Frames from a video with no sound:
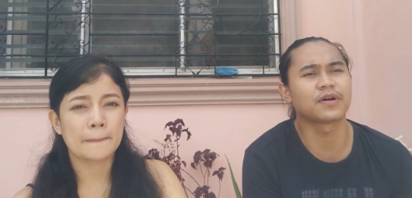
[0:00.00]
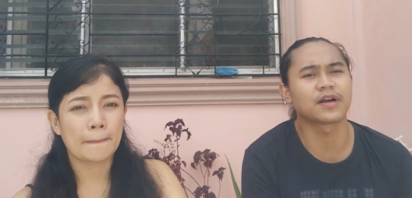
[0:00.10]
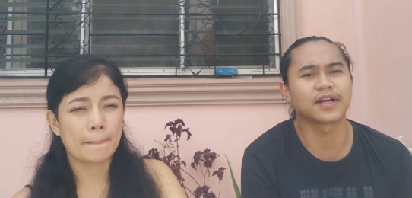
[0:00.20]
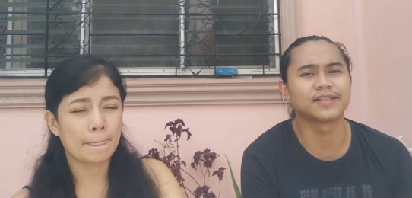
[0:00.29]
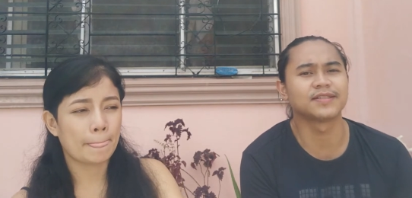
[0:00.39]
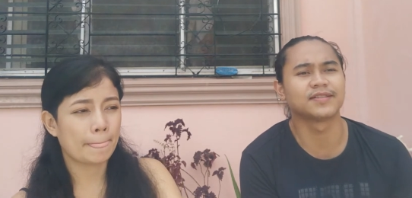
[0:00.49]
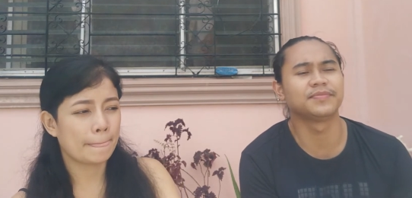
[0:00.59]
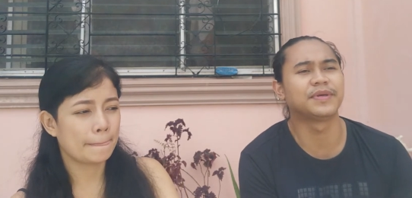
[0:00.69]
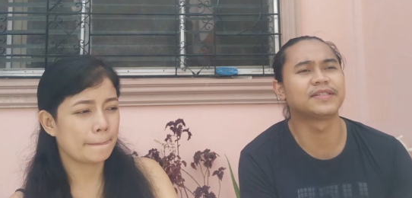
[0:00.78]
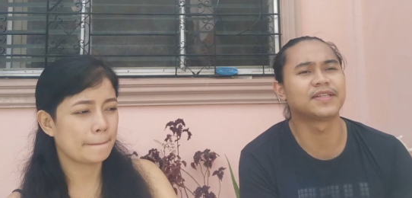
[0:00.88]
Speaker 1: are in
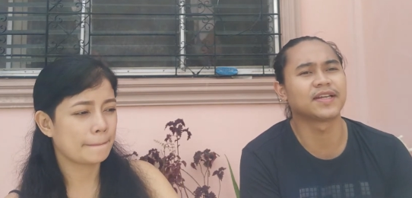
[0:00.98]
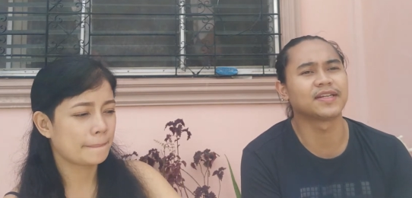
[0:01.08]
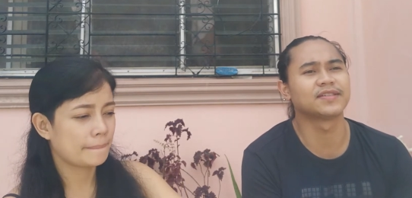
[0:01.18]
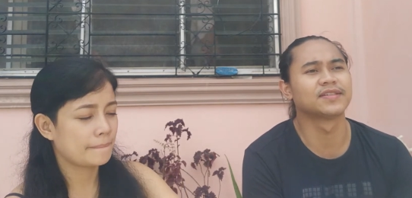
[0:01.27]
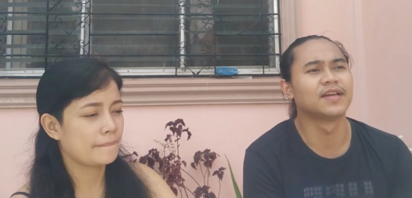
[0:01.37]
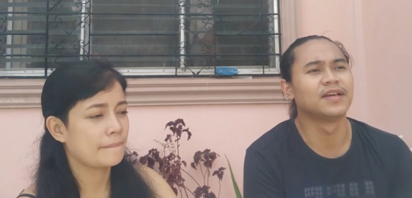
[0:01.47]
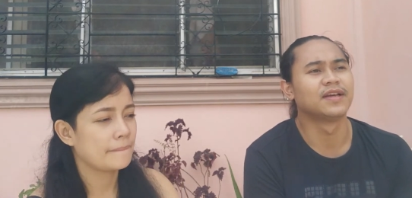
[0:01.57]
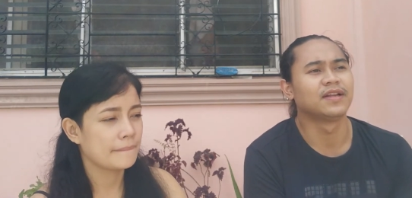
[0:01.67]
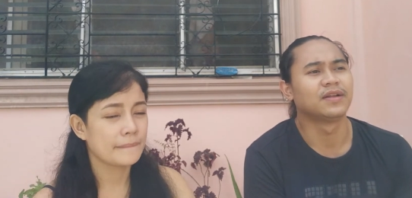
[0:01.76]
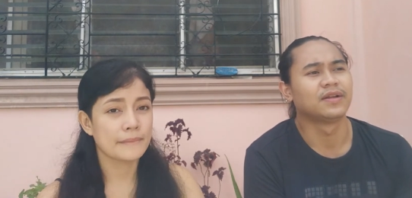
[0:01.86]
big cities,
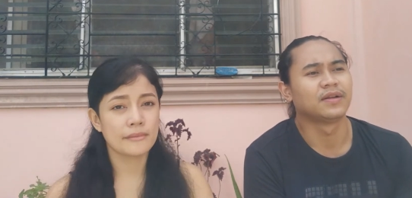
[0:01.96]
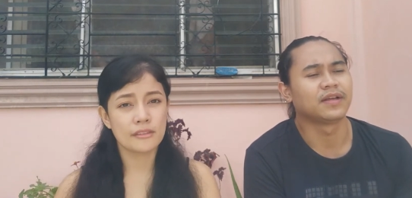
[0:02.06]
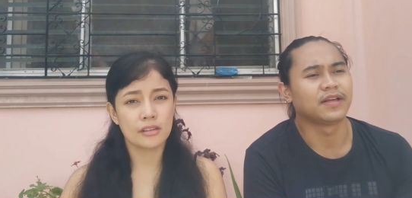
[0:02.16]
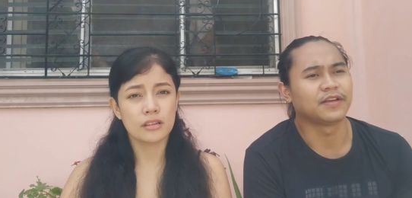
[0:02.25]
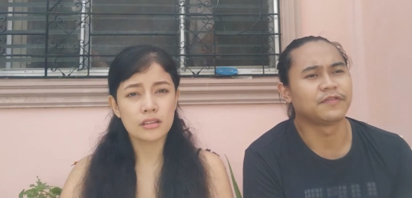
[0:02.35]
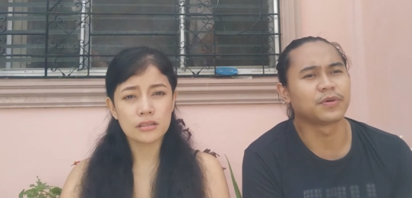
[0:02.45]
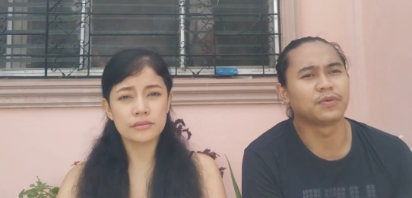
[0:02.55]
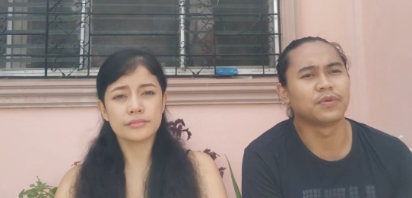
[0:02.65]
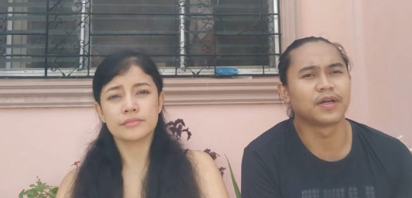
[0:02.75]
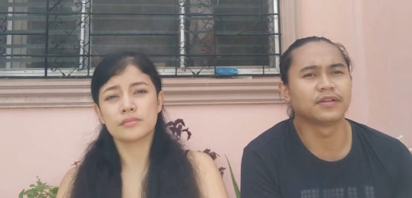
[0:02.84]
if you
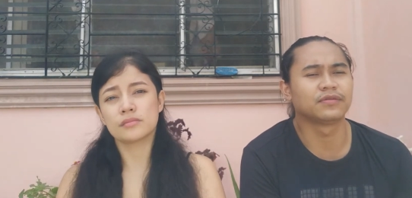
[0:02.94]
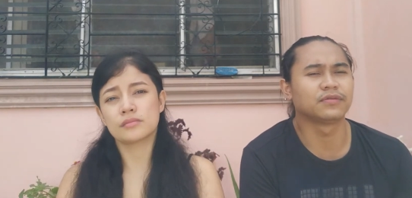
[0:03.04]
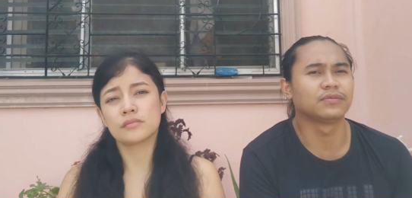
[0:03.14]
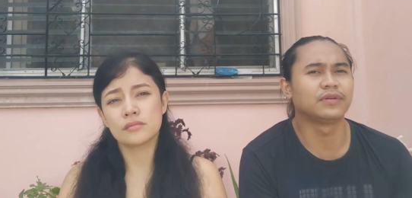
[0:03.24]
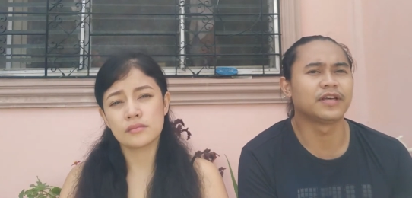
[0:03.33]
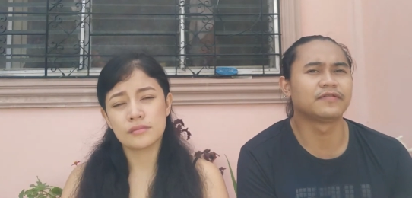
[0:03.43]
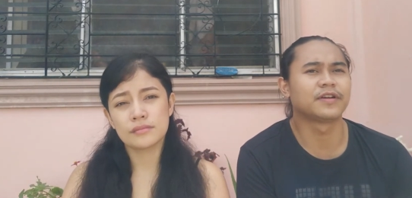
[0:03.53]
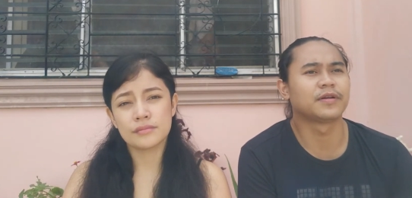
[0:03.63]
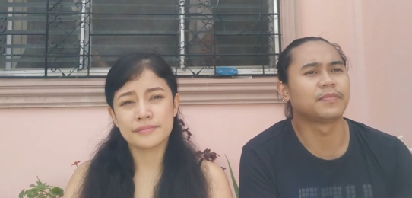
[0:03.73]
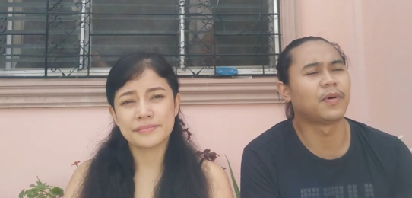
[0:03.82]
want to live
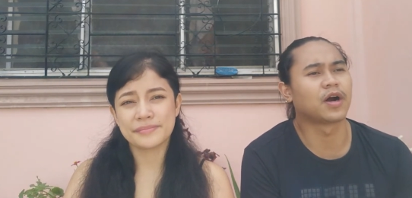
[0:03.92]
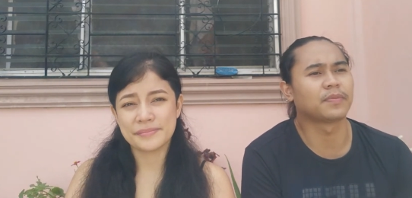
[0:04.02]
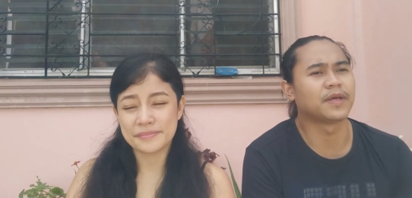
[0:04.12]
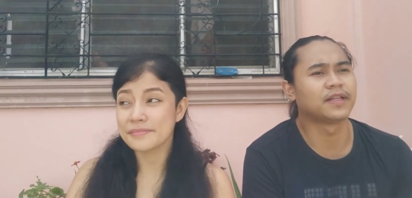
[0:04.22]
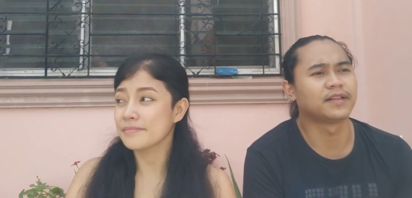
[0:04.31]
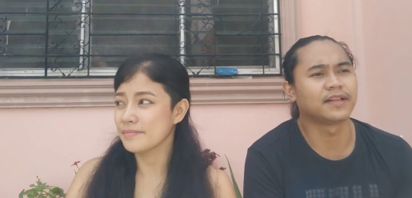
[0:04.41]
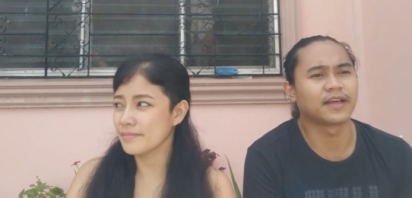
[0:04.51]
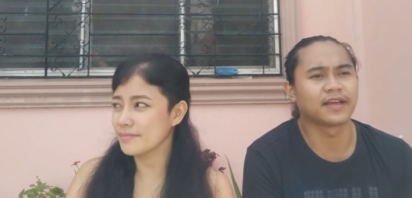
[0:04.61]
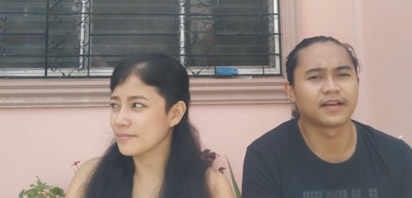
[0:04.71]
in an apartment, like